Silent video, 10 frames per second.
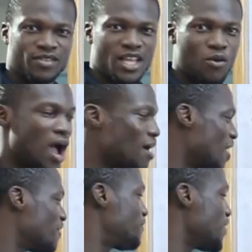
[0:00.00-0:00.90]
Now we have
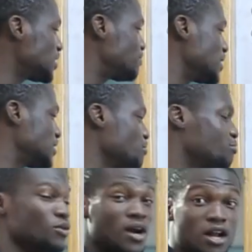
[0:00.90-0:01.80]
our first person
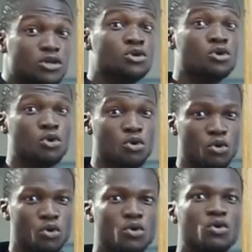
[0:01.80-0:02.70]
plural,
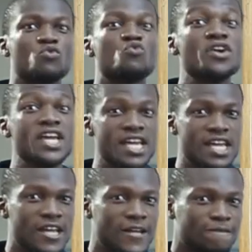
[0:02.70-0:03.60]
nous,
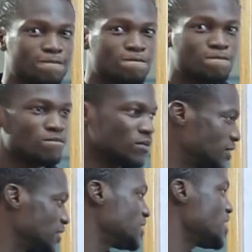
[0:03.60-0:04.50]
we.
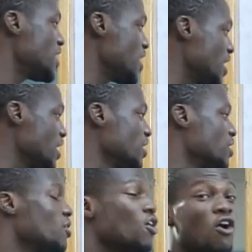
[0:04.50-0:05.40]
This is
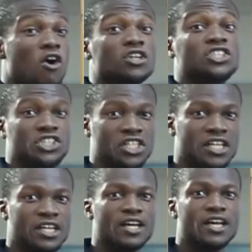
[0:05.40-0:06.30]
he or
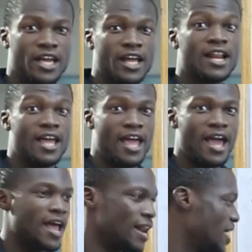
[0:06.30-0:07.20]
she, il et
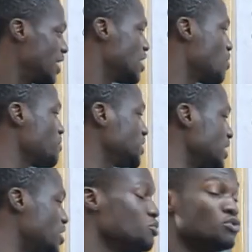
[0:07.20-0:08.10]
elle. And when we
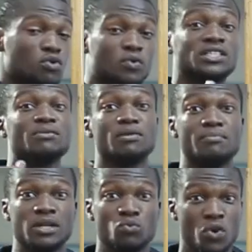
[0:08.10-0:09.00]
say nous, we simply
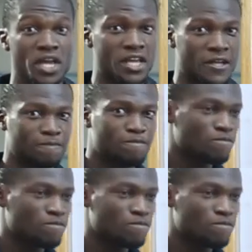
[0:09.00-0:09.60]
mean we.